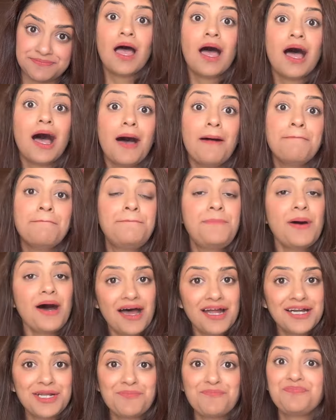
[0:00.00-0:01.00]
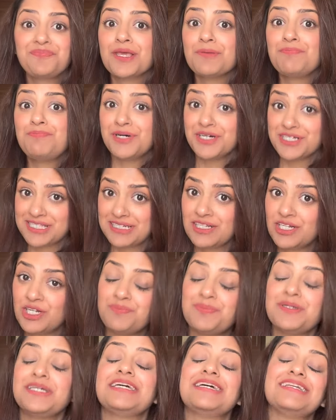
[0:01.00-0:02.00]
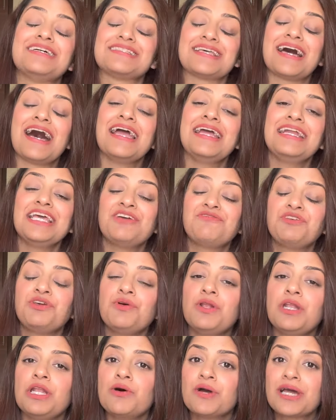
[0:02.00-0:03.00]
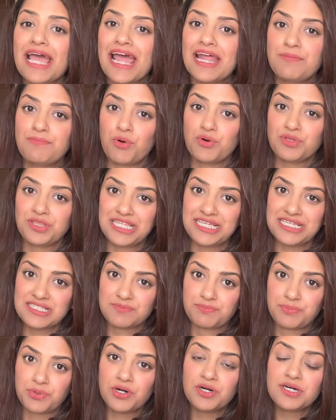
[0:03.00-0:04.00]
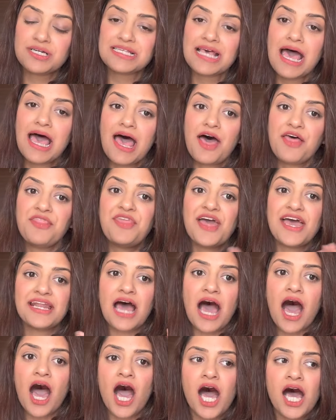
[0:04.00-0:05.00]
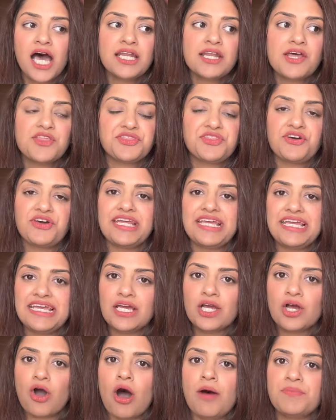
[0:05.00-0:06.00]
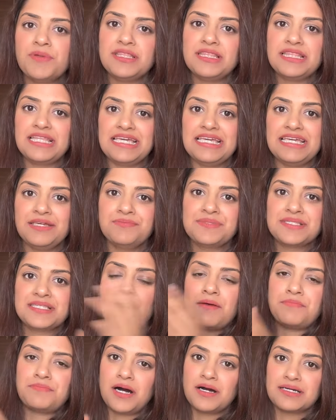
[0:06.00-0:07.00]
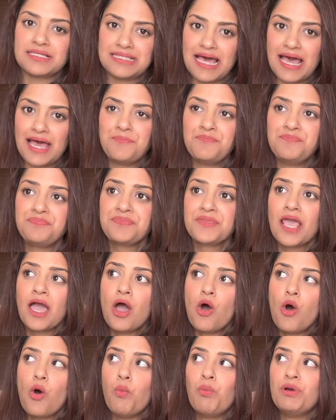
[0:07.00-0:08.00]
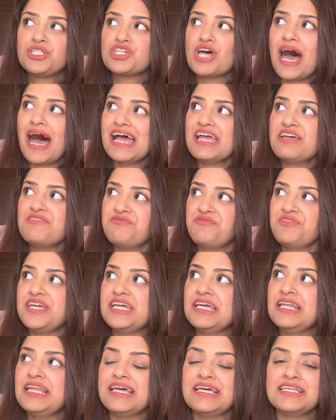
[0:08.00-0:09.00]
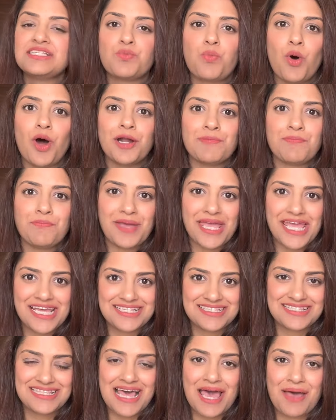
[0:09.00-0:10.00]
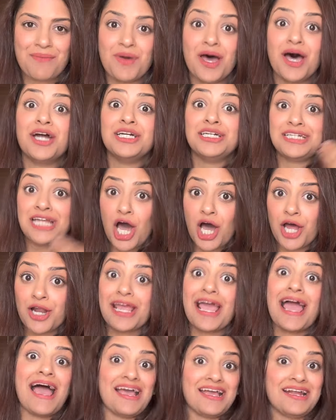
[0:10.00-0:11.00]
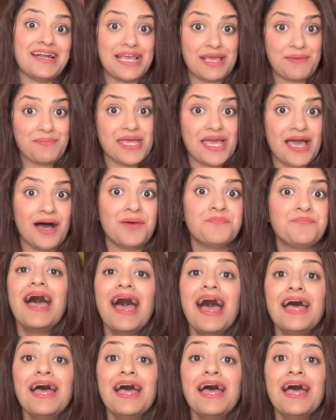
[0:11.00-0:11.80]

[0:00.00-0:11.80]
But personal opinion aside, if you look at both these books, there are 3 common themes among them, which I feel is what makes them dark academia.